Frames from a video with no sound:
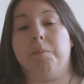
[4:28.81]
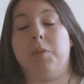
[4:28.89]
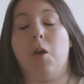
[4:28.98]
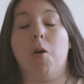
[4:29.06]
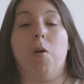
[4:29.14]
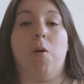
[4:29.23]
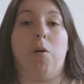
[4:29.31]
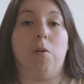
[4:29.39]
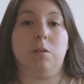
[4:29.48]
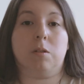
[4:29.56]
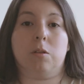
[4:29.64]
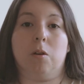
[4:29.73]
There are
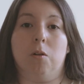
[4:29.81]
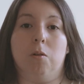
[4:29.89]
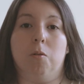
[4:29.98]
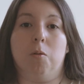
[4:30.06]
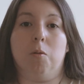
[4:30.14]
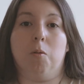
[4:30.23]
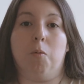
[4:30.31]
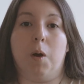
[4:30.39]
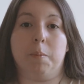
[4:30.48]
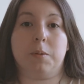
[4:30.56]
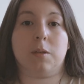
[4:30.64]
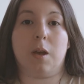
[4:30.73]
also
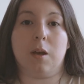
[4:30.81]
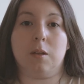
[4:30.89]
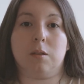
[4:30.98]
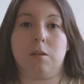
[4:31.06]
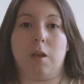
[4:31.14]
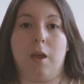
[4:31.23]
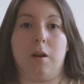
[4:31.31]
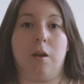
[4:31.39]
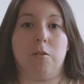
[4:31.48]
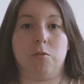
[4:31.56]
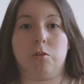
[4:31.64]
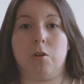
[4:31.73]
websites and
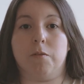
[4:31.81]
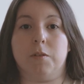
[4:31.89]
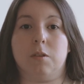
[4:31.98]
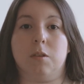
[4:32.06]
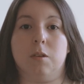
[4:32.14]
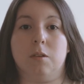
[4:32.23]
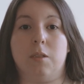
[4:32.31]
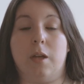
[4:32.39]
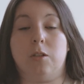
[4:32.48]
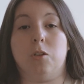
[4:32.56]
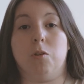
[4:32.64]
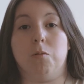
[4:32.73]
other services
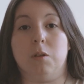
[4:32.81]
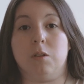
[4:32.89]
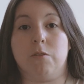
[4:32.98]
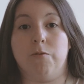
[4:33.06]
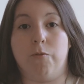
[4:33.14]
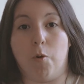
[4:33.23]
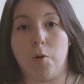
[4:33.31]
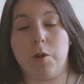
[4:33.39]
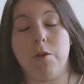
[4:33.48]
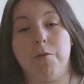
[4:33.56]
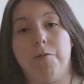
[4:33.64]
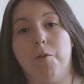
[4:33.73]
that do this for
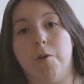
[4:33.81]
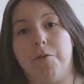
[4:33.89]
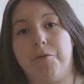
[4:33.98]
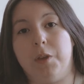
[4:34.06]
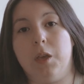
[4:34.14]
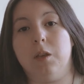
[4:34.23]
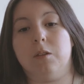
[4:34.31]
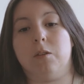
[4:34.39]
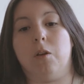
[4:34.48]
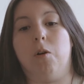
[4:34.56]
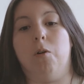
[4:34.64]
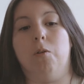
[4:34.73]
you for a fee.
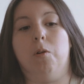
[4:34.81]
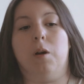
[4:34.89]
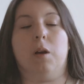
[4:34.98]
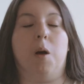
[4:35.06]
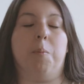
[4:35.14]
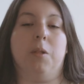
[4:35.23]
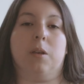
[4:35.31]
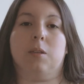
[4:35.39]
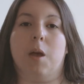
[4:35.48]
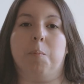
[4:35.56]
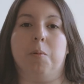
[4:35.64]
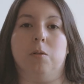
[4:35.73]
So a couple
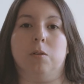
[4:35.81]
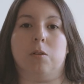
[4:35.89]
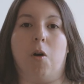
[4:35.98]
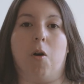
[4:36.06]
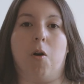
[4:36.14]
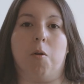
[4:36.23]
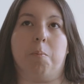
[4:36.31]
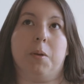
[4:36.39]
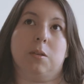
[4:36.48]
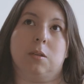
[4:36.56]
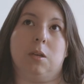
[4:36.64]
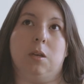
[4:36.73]
examples are
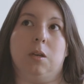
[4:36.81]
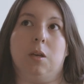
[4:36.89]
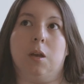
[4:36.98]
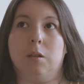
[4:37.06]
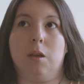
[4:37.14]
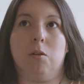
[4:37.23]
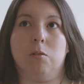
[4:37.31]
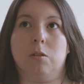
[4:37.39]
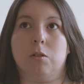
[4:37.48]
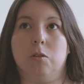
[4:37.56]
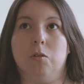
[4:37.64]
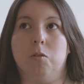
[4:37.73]
Busy,
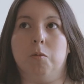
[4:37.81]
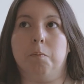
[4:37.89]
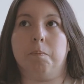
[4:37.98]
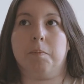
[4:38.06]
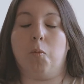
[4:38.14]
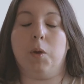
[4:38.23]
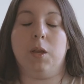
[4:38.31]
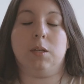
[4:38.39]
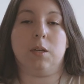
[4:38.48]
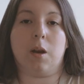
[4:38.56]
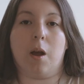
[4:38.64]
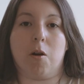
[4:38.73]
LegalZoom. We
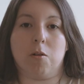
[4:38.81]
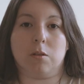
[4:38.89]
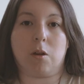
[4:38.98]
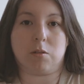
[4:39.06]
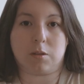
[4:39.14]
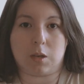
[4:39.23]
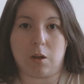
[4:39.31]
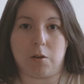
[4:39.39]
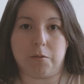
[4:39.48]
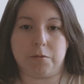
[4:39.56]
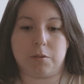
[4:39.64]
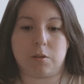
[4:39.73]
did ours
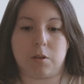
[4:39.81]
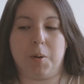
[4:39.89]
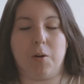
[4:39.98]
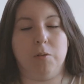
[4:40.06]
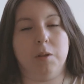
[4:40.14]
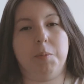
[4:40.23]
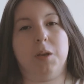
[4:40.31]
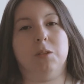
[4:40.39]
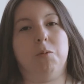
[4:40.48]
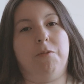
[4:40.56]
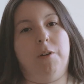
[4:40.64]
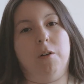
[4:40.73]
ourselves, but only
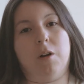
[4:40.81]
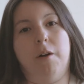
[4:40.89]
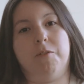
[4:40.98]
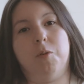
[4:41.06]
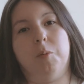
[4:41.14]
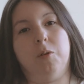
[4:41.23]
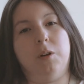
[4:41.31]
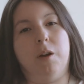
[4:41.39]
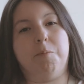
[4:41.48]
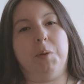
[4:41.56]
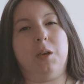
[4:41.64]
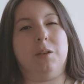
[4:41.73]
because we felt comfortable
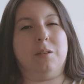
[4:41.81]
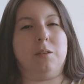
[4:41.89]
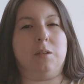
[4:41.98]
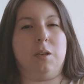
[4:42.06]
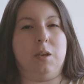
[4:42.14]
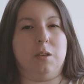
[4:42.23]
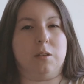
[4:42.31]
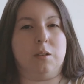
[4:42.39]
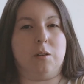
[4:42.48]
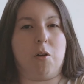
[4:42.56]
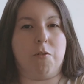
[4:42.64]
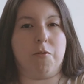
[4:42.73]
enough, because this
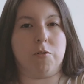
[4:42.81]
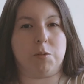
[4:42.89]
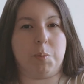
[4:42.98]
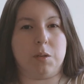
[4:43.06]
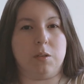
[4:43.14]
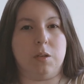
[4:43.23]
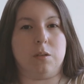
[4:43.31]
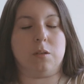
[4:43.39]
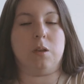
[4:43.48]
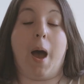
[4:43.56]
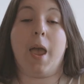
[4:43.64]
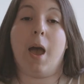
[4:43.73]
isn't our first
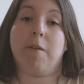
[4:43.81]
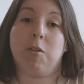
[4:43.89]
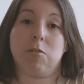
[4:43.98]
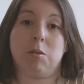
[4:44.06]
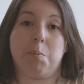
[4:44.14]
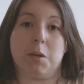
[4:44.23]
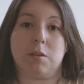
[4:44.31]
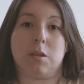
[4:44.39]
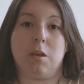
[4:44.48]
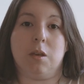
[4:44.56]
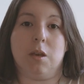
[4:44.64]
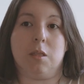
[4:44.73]
business. I have used
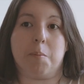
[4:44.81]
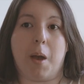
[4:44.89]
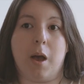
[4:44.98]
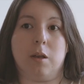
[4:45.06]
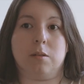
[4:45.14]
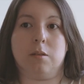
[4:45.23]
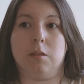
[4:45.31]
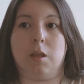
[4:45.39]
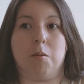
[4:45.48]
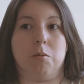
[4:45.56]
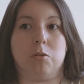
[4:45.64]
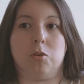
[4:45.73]
Busy in the past and
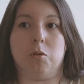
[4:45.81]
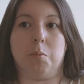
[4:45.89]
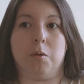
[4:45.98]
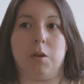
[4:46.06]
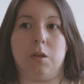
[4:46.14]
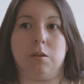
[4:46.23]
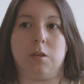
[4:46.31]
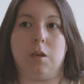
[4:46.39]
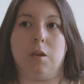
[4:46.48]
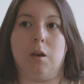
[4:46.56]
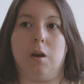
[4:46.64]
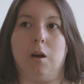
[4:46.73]
they were super
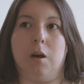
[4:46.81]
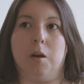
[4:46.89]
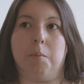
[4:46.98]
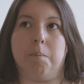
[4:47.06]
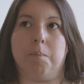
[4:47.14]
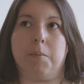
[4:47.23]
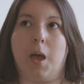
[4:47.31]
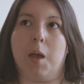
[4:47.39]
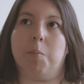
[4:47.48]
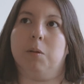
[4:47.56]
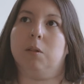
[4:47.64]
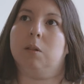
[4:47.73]
easy.
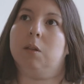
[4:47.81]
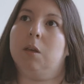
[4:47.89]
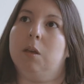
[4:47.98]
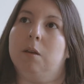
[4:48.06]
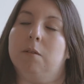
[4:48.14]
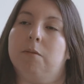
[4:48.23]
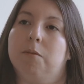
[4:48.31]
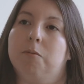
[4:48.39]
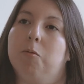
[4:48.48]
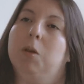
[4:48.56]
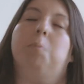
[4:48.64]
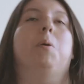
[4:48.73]
I believe
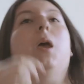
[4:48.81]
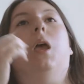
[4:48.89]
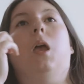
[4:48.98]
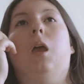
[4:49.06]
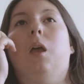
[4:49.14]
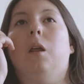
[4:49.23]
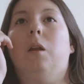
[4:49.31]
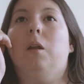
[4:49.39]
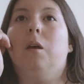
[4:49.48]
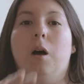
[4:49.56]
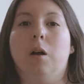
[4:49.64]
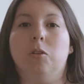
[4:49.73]
we paid
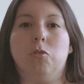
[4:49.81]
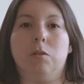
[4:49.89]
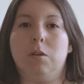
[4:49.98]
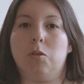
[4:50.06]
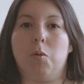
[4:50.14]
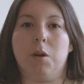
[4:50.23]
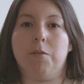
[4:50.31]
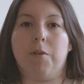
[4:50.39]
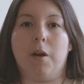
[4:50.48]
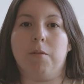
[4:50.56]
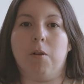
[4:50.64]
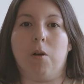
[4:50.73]

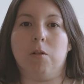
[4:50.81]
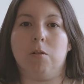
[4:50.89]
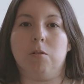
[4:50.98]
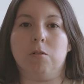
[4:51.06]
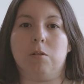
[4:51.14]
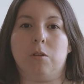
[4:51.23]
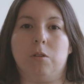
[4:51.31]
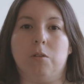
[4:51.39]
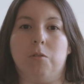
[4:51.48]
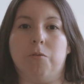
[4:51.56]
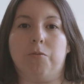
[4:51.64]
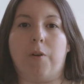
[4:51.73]
$125
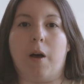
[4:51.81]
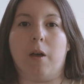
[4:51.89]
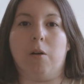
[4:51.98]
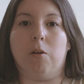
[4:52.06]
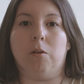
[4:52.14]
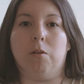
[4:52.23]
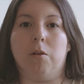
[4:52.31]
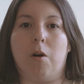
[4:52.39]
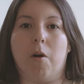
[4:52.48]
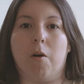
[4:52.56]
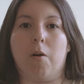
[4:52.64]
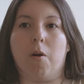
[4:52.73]
to file
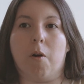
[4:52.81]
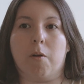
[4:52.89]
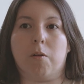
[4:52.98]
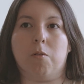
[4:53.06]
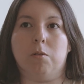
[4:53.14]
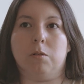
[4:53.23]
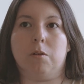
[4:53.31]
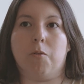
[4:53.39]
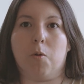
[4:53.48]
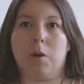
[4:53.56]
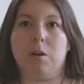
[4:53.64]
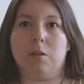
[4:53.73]
our articles of
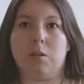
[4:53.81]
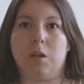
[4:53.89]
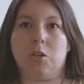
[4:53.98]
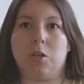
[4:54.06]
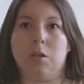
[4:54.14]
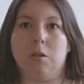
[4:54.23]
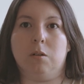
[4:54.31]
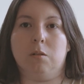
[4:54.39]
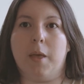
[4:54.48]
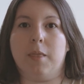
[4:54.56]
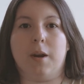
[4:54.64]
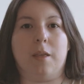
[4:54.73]
organization.
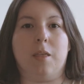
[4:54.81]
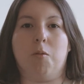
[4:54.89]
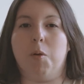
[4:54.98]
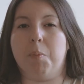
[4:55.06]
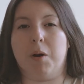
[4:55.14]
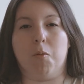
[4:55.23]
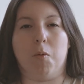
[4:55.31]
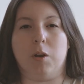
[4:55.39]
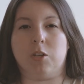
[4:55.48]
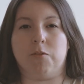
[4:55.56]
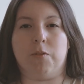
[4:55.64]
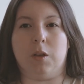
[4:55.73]
And then I think we put a
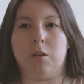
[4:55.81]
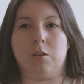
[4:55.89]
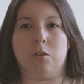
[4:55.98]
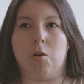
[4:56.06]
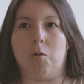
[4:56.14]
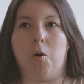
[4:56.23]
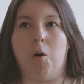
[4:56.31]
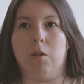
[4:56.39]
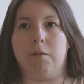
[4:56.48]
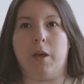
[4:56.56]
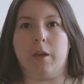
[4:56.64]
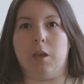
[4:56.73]
rush fee. So all
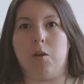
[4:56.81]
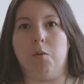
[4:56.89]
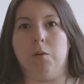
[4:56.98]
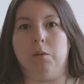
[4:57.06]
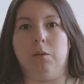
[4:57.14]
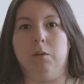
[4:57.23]
of that equaled